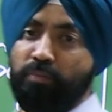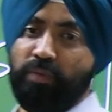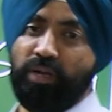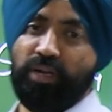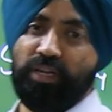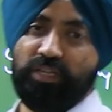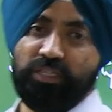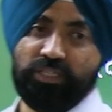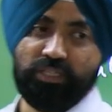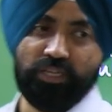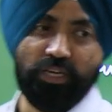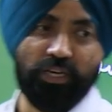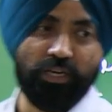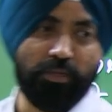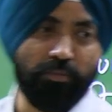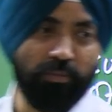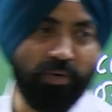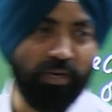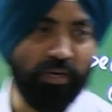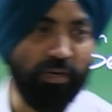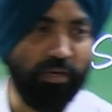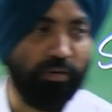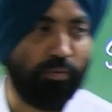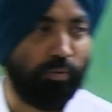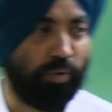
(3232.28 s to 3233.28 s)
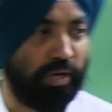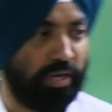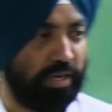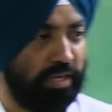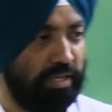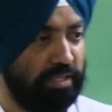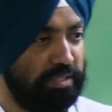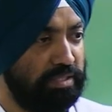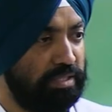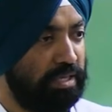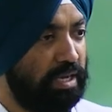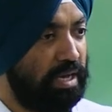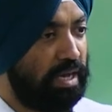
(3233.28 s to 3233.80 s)
made a statement. One
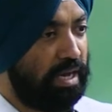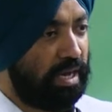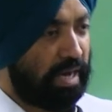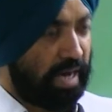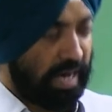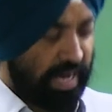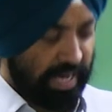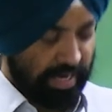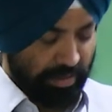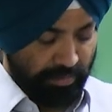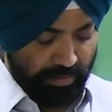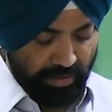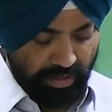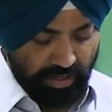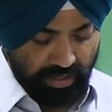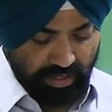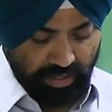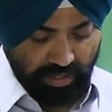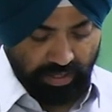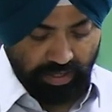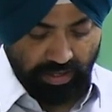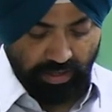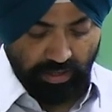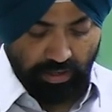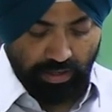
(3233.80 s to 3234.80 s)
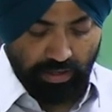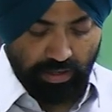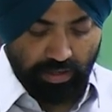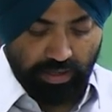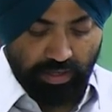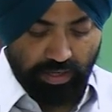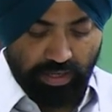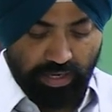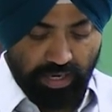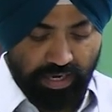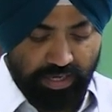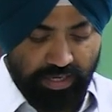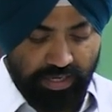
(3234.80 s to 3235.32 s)
is arbitrary,
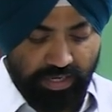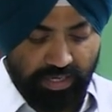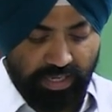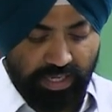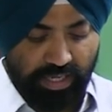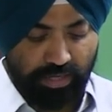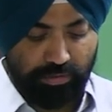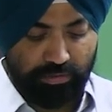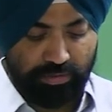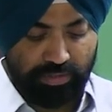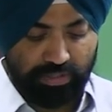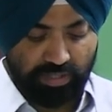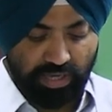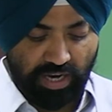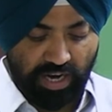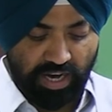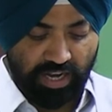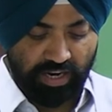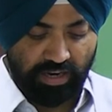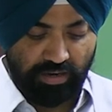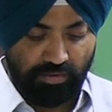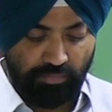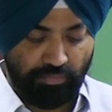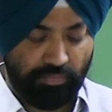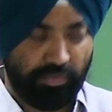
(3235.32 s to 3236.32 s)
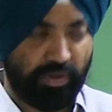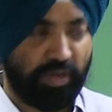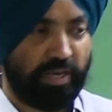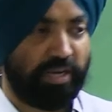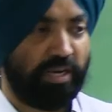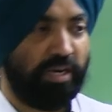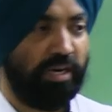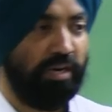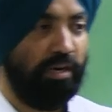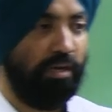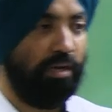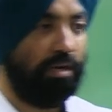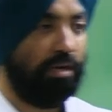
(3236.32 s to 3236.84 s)
and it gives
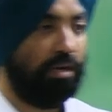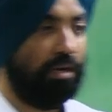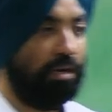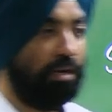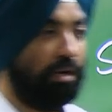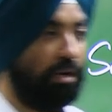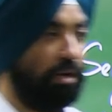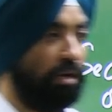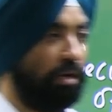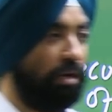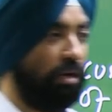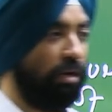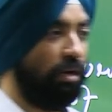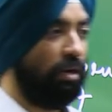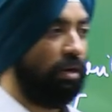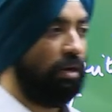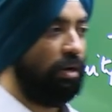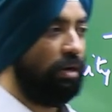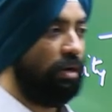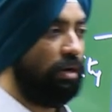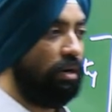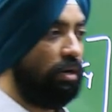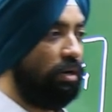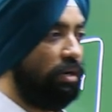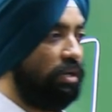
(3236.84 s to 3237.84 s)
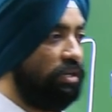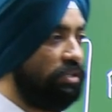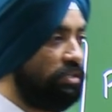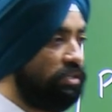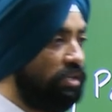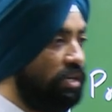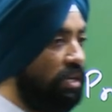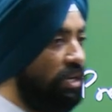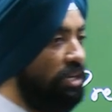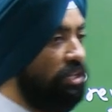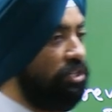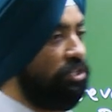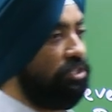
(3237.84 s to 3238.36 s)
unfettered
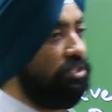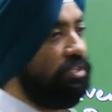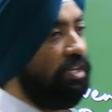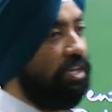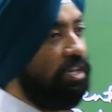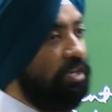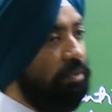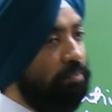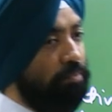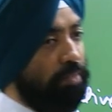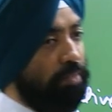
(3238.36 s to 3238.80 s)
discretionary